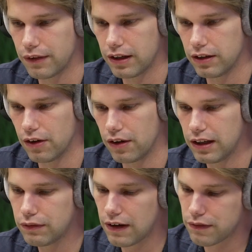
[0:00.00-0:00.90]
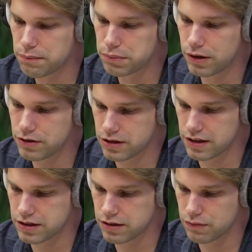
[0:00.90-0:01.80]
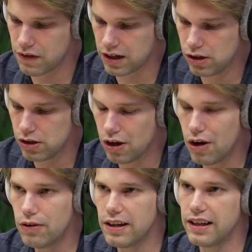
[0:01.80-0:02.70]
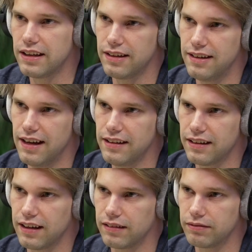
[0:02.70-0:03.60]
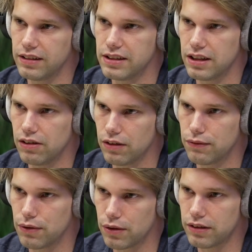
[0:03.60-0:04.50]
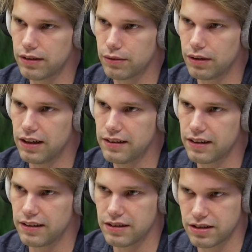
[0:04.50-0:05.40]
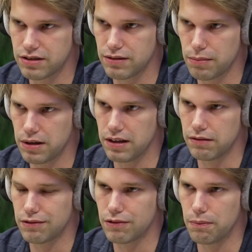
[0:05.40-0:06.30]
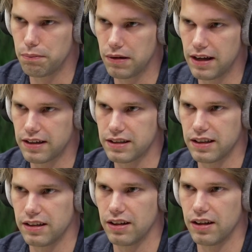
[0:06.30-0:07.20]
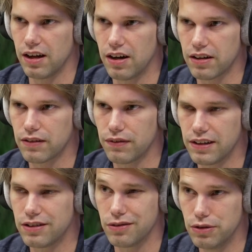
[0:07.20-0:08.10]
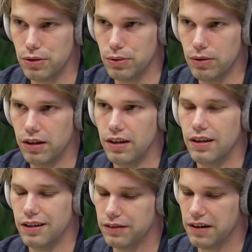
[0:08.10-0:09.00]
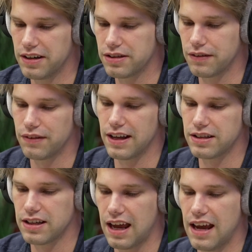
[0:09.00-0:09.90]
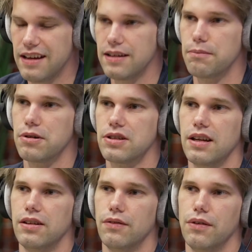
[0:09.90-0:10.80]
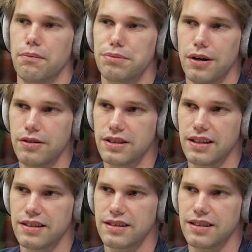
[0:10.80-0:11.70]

you have a process where loading in the data is a lot of work, right? And it's extremely complex and a hard thing to do, right? So if that's 80% of your process,